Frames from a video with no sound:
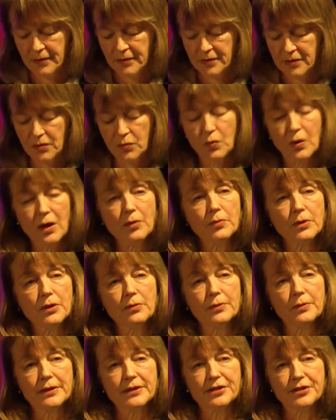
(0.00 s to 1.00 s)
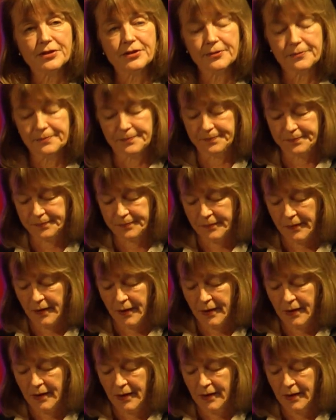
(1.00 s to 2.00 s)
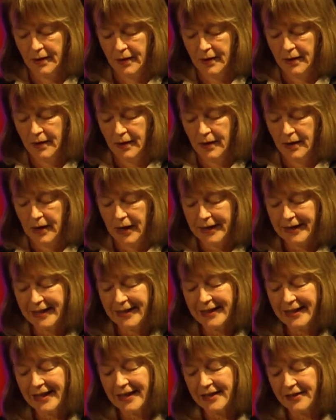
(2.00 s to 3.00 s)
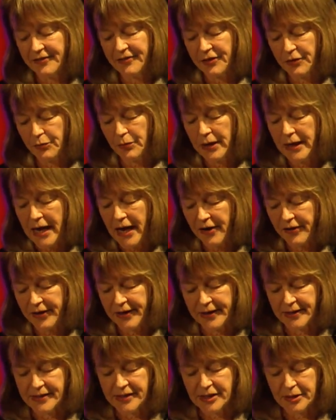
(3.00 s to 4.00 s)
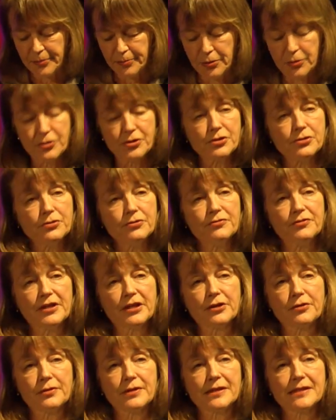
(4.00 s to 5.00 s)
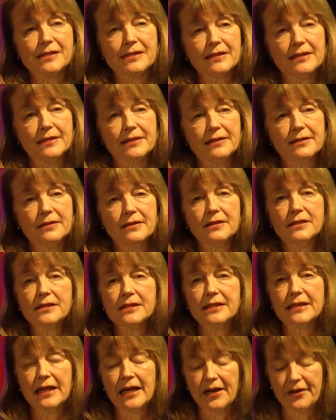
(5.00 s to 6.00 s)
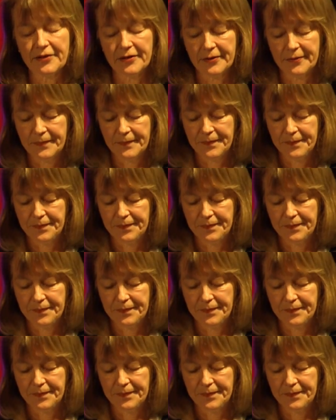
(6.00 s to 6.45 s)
So what will we do? I can think of three areas to pursue vigorously together: